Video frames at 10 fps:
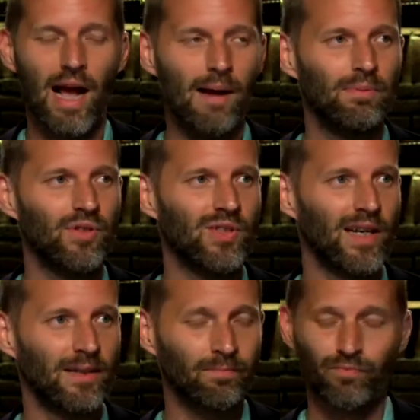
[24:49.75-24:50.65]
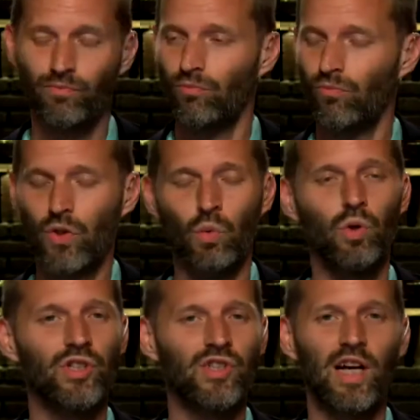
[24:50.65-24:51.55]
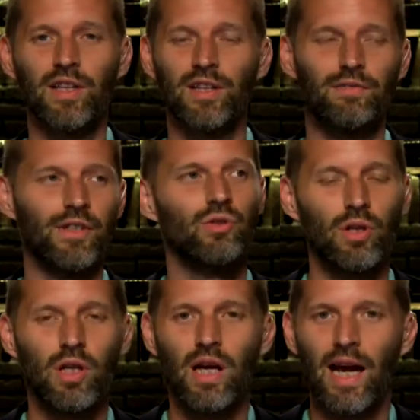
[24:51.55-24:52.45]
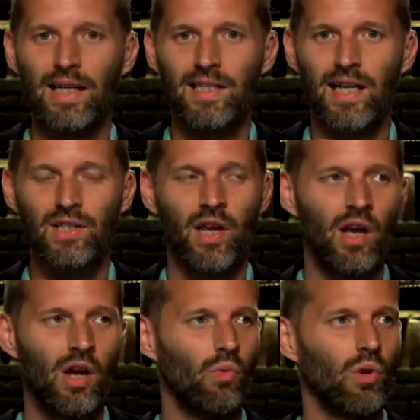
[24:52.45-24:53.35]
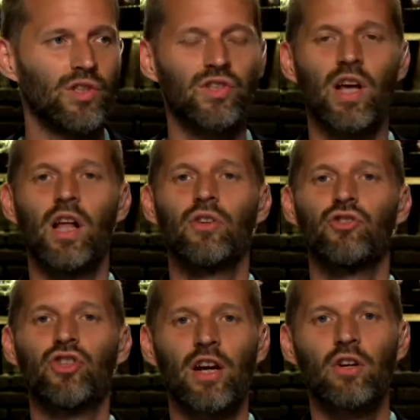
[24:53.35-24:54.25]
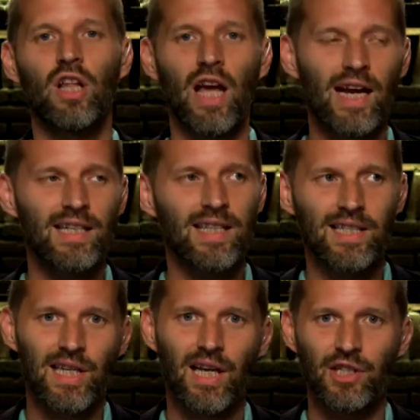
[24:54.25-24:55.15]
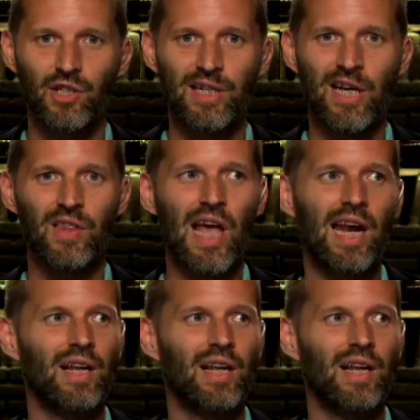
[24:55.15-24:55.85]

Apple's saying We'll sell individual access, we'll sell general access and cut you in on that.